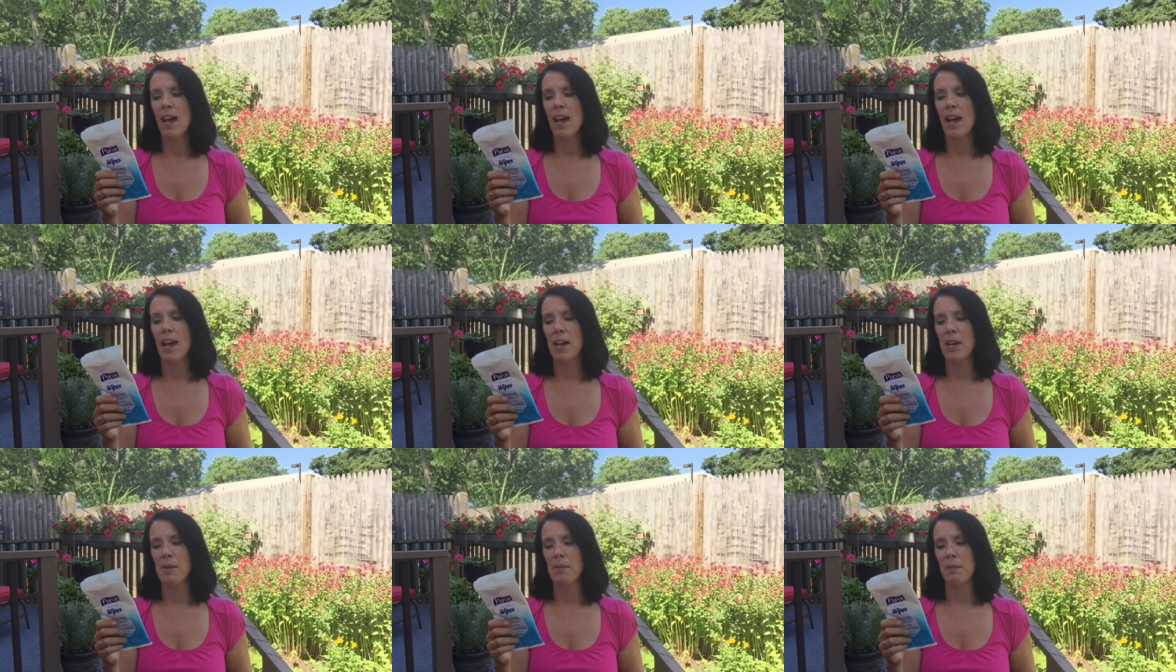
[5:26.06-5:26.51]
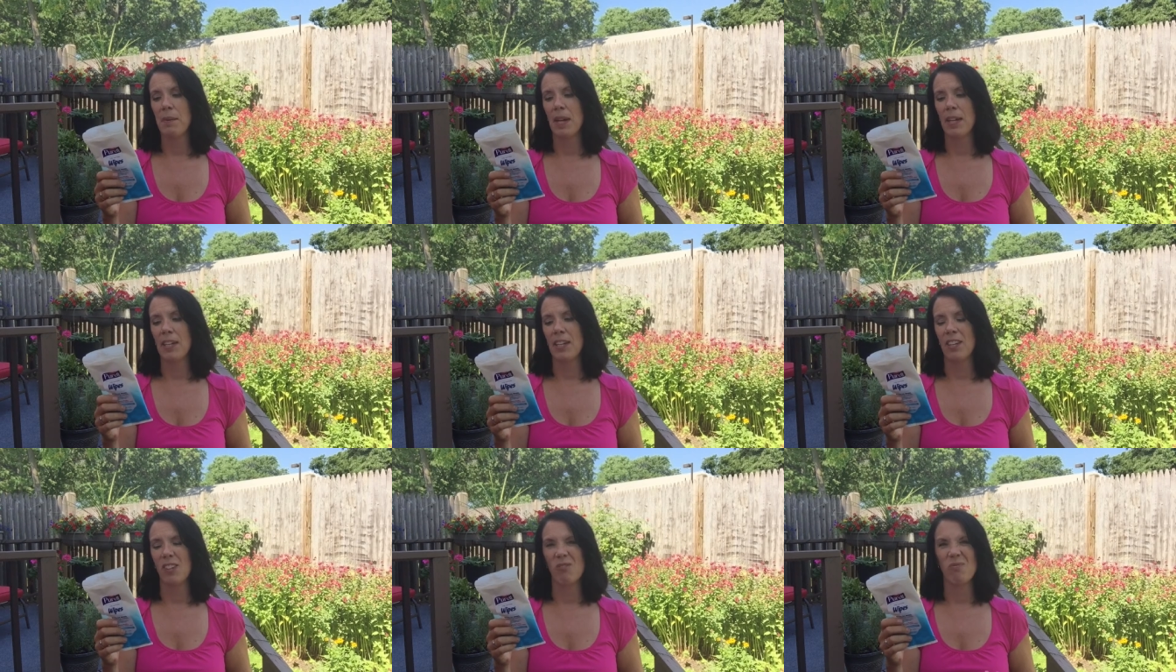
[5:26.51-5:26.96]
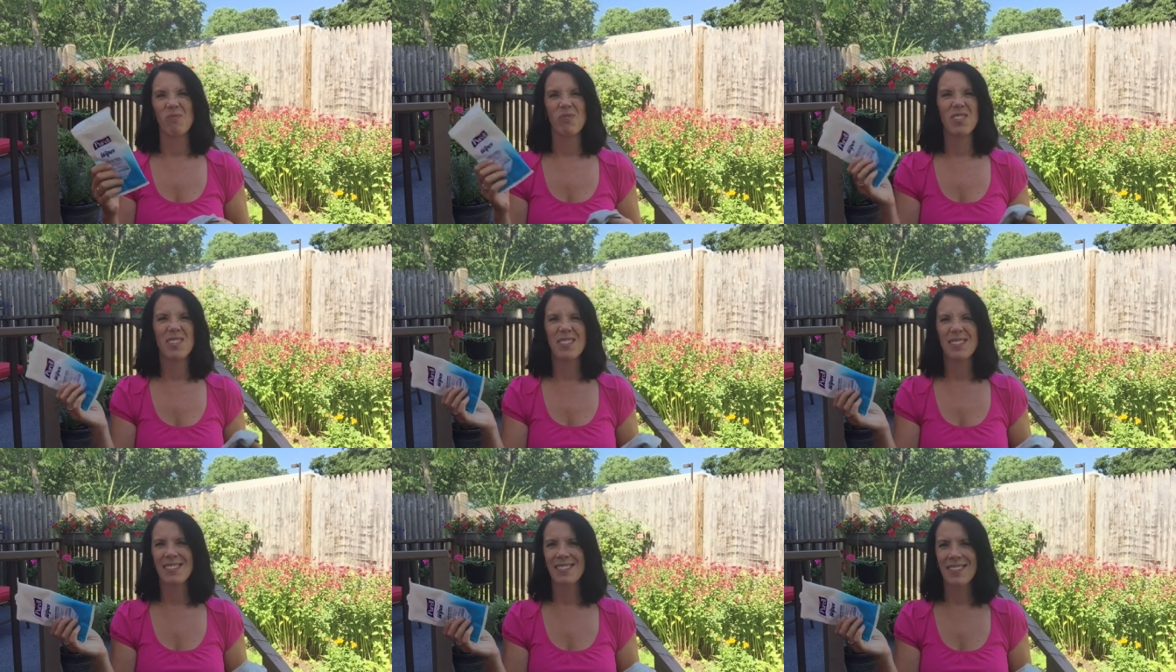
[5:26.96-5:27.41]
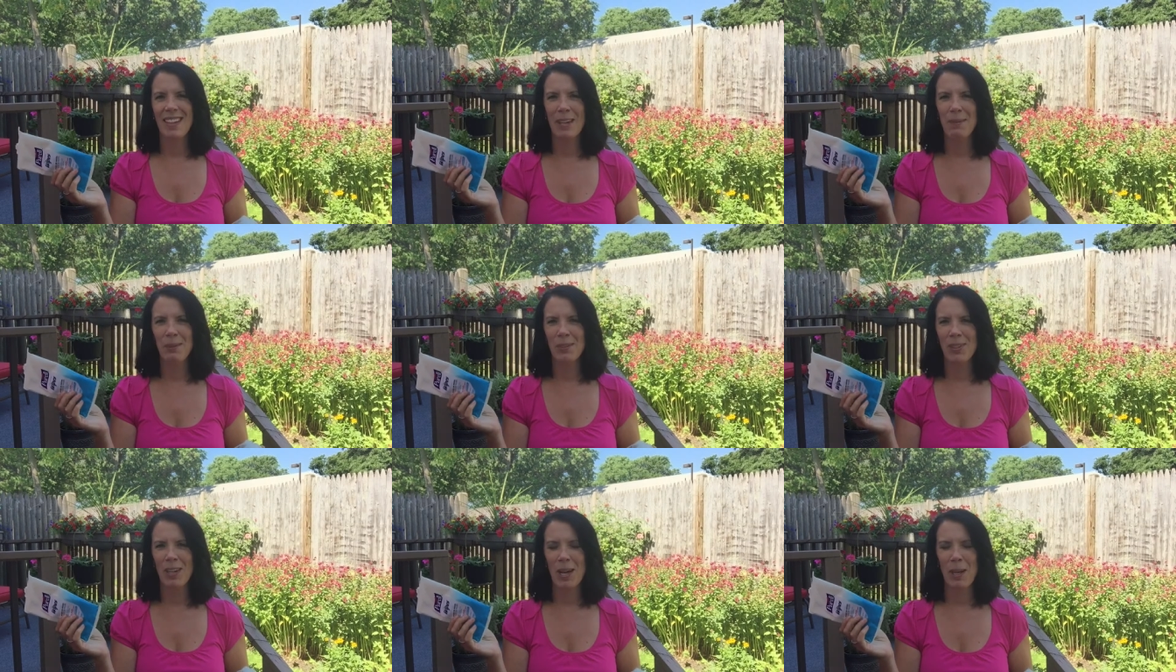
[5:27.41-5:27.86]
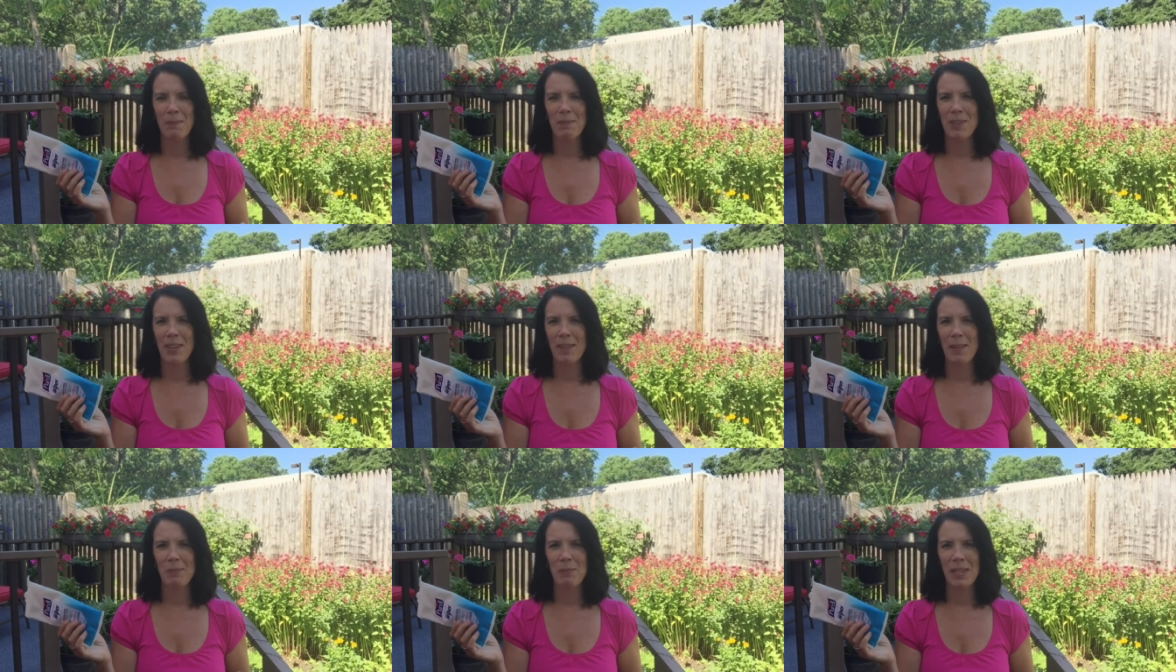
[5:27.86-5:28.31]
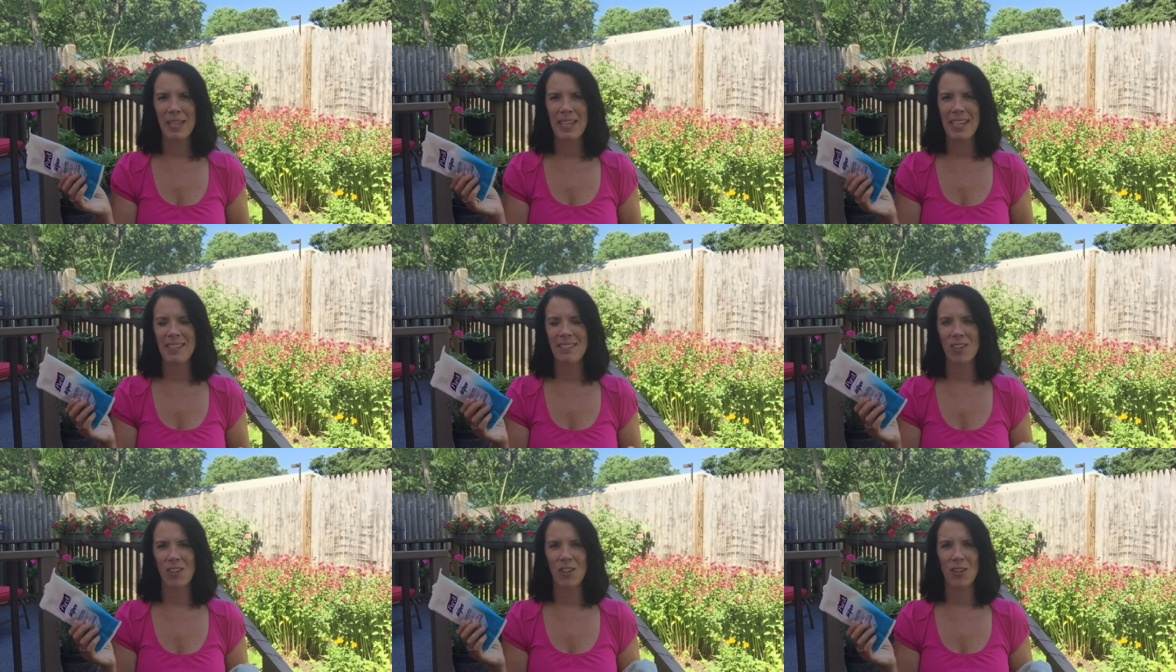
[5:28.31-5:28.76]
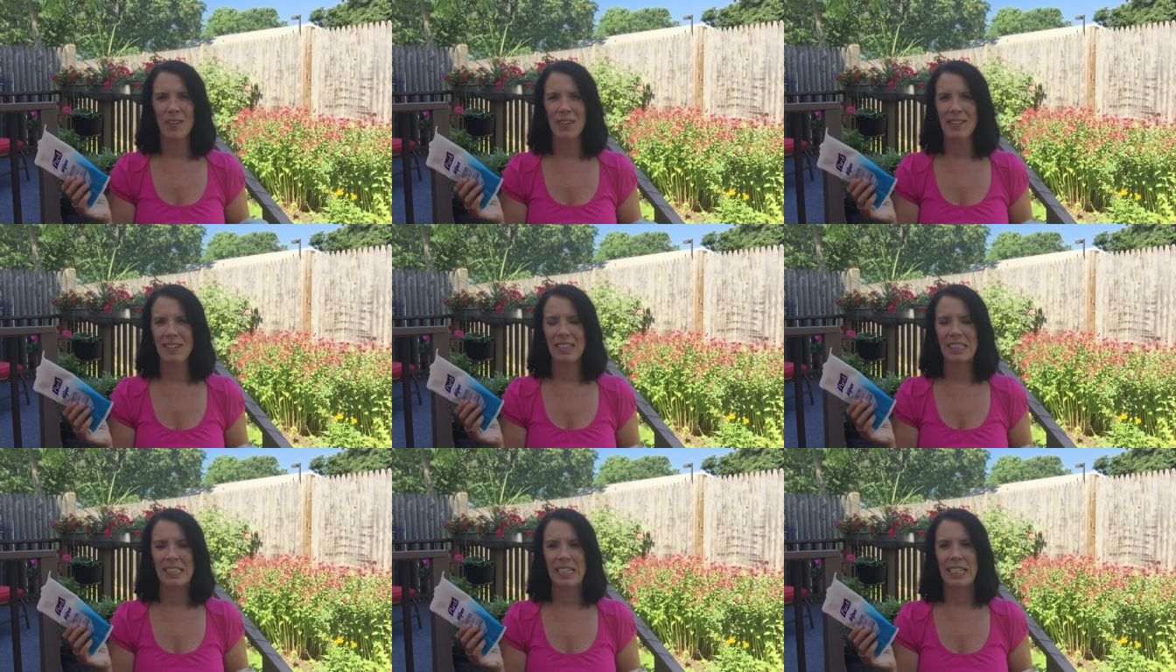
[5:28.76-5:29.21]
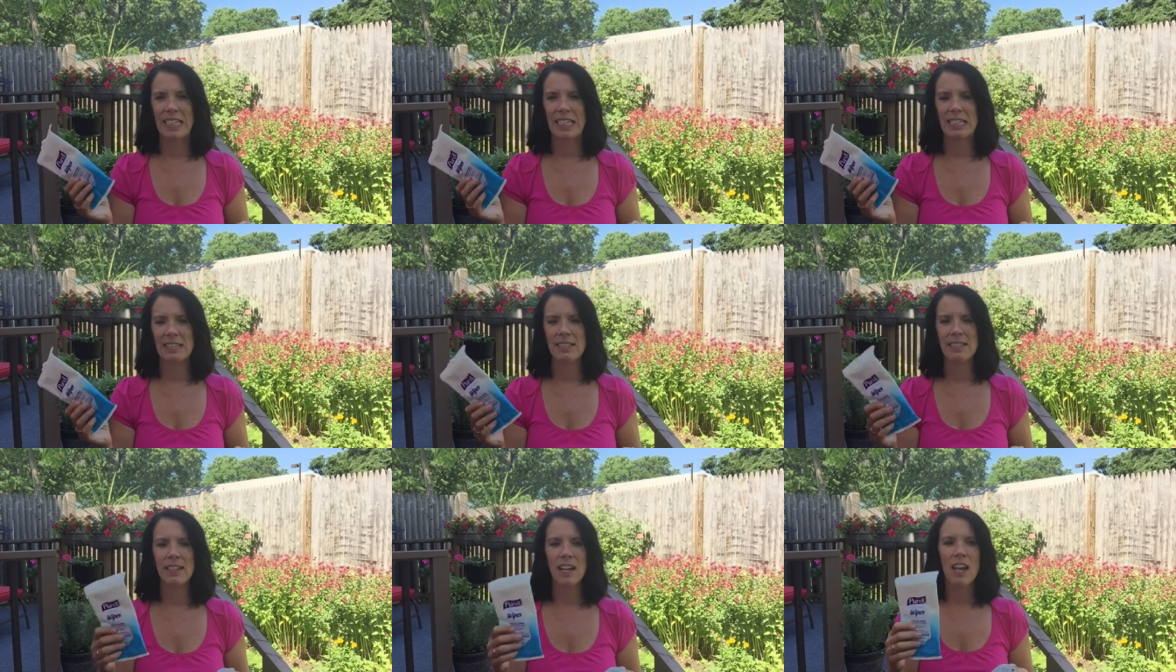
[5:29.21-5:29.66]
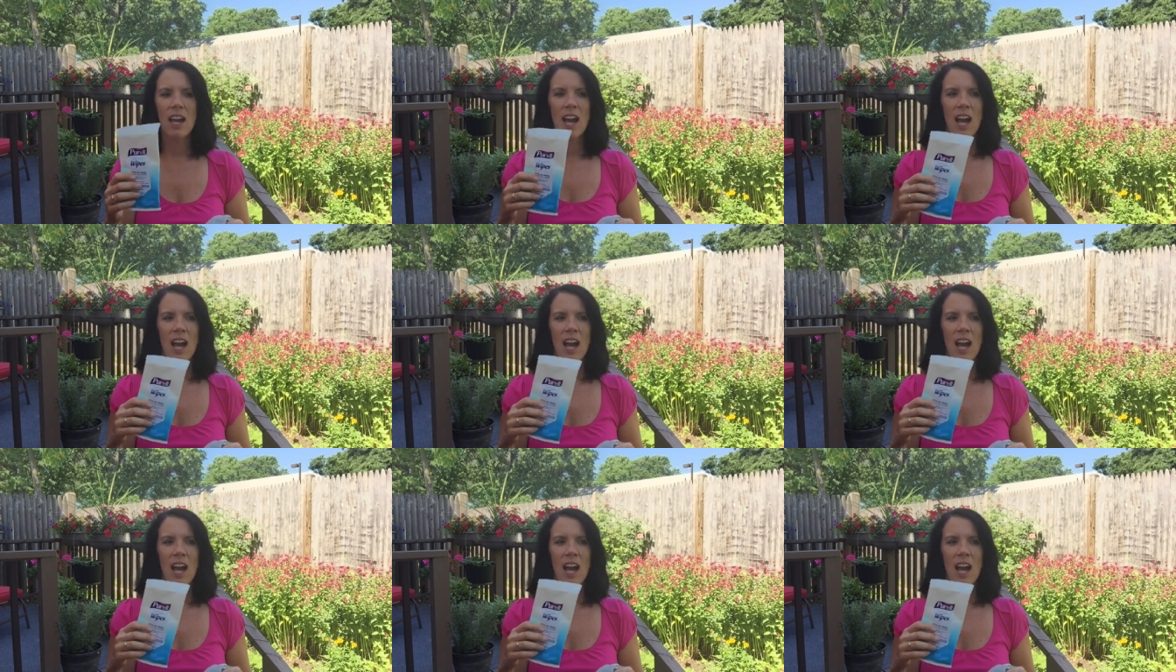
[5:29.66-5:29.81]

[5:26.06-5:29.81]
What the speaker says: Tabletops on the planes aren't always the cleanest.